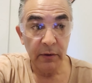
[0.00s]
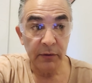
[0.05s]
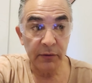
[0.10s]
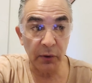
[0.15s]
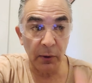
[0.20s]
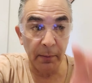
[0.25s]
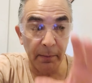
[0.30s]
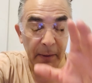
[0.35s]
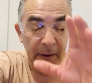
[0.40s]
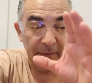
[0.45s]

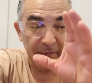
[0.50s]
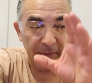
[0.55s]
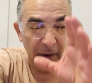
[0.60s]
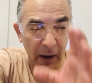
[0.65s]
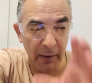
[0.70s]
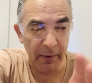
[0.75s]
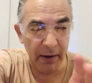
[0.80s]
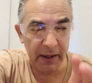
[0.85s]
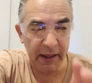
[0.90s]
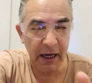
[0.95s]
So be
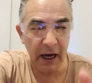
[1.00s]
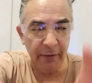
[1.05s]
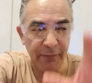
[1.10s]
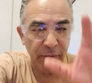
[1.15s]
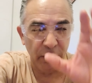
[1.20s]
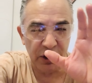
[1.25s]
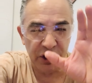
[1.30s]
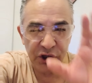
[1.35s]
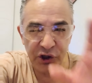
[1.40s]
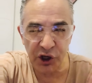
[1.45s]
very
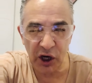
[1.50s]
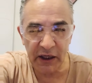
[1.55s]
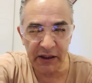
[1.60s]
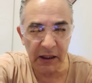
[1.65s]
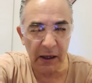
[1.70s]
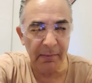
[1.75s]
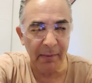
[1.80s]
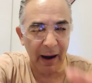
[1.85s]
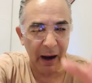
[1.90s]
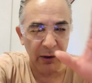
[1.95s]
careful and
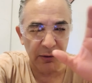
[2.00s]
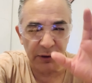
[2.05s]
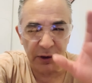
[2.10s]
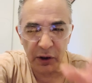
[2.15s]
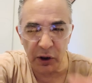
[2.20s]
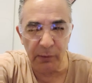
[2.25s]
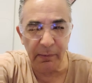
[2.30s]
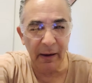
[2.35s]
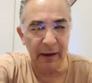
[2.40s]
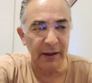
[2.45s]
check them out
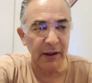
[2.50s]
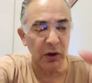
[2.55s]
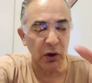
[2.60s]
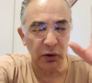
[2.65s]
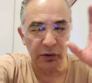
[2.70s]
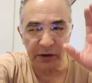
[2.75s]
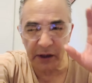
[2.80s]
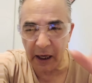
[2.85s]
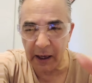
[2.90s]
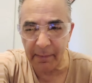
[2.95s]
little by
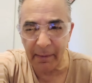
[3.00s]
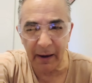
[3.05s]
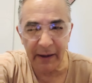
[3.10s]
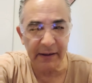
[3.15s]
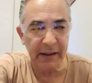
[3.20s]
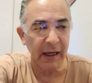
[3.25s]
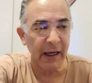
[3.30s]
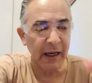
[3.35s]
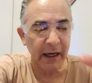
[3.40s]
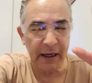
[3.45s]
little, day
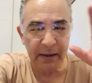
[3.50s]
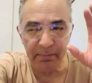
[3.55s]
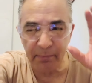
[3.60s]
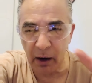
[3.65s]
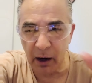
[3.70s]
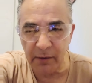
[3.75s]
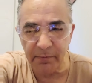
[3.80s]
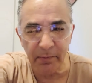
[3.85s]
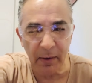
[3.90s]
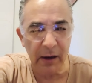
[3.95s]
by day,
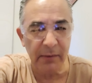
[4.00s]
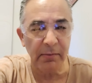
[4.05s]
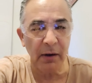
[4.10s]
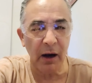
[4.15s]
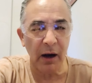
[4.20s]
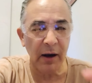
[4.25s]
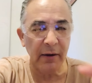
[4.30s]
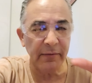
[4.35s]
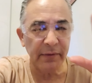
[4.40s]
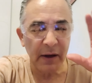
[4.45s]
month by
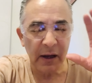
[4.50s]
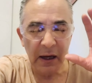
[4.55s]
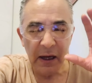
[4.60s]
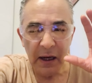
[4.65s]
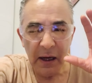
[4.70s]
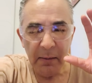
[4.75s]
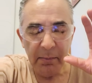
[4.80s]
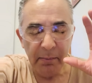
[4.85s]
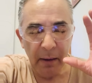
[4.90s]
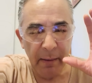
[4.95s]
month,
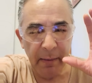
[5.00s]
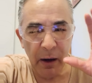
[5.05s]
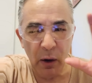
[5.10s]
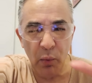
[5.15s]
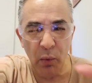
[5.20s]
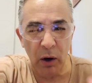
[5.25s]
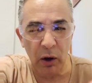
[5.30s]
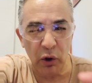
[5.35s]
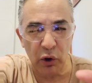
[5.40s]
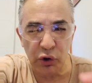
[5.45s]
maybe
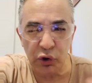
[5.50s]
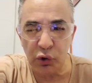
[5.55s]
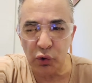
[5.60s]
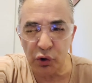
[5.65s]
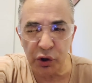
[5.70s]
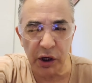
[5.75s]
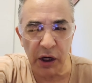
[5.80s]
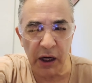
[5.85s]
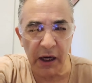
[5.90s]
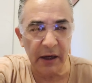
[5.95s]
1 or
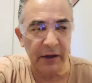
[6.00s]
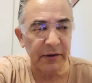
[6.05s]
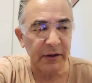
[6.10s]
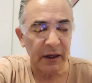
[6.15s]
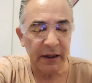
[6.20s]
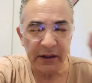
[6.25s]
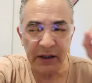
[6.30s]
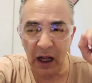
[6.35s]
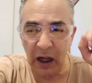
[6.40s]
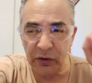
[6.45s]
2
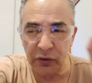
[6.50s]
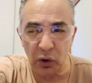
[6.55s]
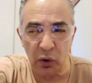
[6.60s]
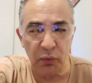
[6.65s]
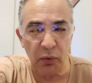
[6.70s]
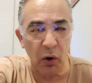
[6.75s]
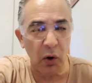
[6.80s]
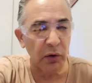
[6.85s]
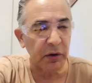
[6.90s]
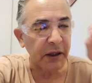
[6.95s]
years down
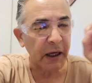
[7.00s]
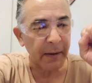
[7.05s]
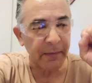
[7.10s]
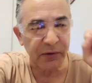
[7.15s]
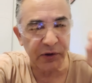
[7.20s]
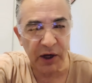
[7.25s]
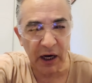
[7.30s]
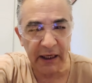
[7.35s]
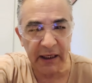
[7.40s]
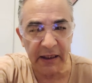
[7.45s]
the road.
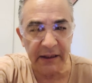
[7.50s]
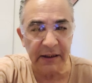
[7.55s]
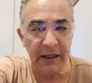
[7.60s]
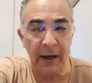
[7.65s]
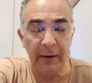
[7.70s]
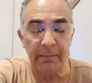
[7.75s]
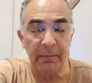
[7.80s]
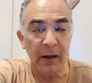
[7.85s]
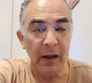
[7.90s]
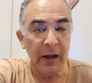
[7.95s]
Keep checking
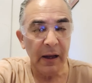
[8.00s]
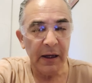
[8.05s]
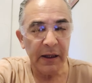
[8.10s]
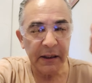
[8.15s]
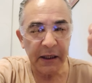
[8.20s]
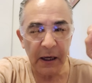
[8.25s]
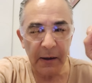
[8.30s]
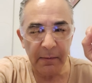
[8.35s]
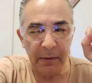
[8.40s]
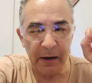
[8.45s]
them.
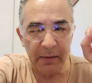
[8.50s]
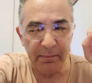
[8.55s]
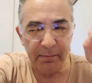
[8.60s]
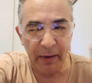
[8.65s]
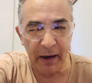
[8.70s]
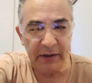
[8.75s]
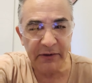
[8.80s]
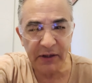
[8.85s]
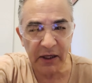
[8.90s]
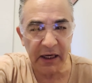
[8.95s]
Keep
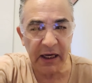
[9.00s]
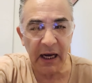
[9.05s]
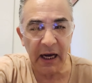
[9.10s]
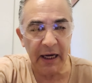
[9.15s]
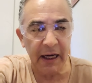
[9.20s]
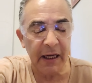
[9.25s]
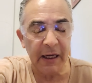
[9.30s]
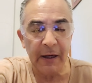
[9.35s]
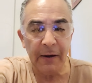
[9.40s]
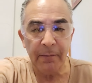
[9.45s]

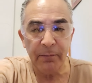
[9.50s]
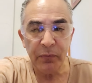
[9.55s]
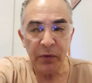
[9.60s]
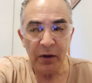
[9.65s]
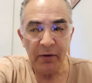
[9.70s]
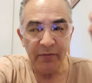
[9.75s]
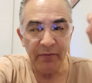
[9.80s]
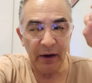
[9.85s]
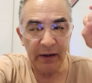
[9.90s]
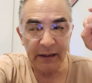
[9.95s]
investigating.
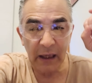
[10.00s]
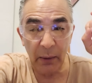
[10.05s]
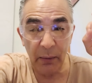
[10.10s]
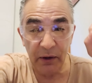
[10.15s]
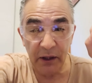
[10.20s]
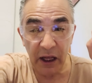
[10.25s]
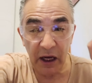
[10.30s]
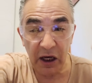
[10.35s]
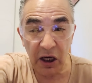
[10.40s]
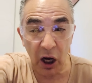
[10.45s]
Find out
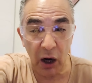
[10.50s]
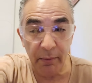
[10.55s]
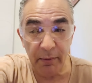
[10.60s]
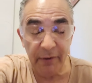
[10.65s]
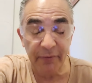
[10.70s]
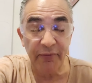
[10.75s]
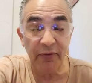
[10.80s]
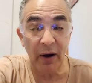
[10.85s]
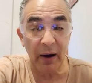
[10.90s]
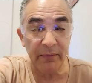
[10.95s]
where they're
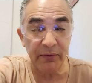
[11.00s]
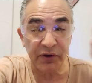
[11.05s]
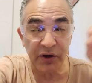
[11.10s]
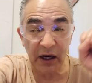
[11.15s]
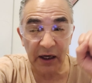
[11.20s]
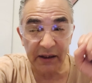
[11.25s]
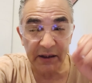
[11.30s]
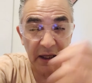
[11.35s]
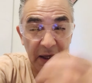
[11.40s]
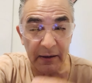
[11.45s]
coming from.
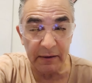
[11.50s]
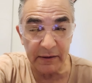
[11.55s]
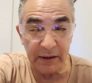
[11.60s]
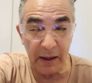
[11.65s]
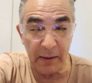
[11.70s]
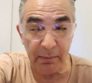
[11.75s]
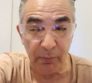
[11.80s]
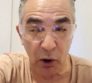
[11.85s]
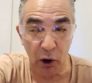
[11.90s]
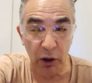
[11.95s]
Check
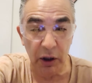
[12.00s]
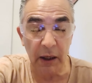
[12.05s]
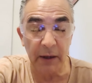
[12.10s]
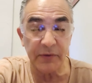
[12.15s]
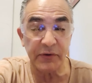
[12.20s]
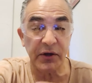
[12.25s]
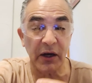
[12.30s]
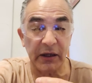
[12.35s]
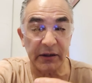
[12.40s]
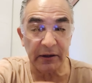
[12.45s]
their
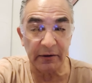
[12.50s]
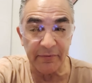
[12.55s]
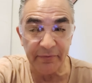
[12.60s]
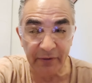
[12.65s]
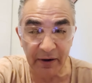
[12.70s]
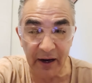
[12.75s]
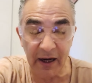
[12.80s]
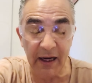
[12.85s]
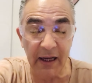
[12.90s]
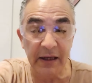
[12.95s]
motives. Check their
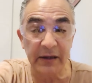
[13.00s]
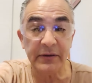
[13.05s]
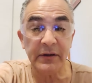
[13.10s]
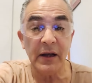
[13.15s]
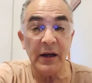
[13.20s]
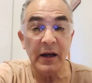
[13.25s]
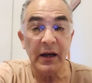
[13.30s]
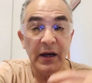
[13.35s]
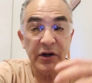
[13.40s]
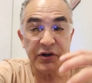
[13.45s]

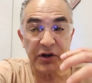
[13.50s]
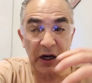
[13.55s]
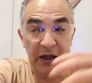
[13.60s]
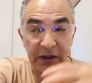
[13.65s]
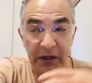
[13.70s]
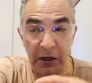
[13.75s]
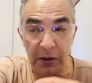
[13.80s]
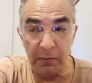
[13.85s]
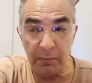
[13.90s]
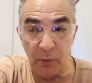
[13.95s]
feelings.
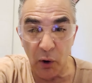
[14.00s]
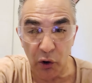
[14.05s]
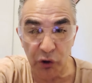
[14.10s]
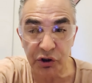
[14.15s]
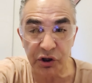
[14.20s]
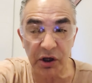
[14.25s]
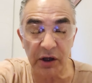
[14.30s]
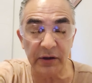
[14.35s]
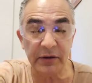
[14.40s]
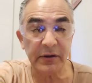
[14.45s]
Check their
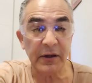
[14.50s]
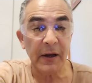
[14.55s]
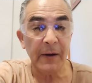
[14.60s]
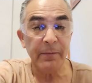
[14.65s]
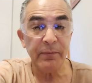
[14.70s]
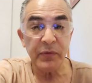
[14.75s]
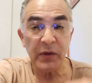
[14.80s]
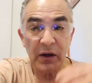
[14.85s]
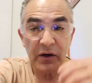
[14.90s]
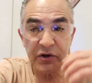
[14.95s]
emotions.
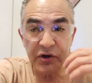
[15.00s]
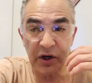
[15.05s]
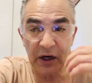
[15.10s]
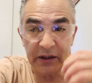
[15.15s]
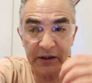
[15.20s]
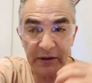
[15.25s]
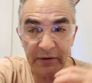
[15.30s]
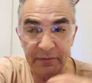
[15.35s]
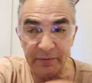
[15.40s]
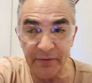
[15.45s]

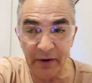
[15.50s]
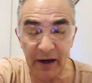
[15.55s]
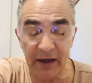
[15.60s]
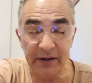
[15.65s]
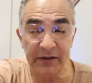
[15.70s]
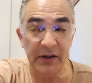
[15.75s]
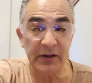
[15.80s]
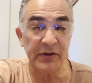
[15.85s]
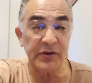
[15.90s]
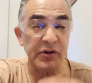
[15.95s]
Check their
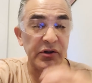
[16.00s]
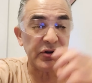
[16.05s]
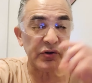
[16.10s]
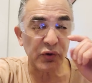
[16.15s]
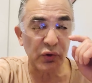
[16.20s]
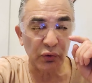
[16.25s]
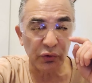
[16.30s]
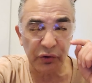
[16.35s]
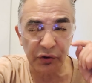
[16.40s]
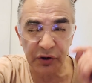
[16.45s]
faces
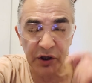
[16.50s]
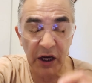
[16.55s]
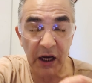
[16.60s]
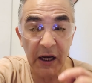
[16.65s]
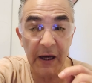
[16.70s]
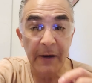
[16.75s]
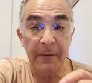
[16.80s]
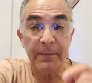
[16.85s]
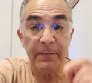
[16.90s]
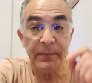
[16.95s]
to
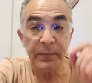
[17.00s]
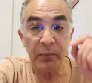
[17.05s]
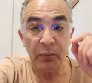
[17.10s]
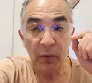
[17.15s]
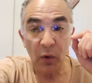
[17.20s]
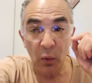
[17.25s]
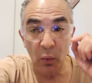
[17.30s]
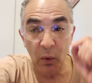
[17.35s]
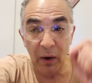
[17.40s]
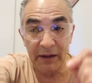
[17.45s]
see
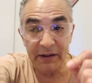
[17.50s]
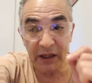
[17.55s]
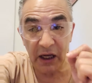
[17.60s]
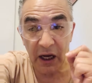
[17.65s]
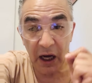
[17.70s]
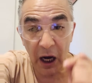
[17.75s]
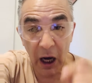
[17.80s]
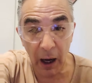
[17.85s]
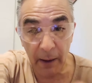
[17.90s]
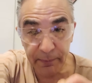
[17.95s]
what
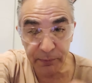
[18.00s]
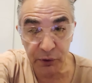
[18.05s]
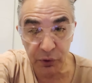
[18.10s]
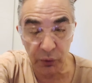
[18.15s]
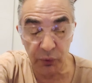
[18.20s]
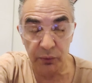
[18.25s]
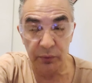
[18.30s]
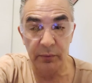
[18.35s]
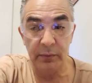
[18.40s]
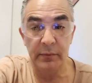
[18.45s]
they're up
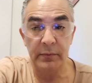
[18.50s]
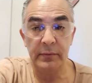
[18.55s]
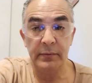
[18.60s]
to.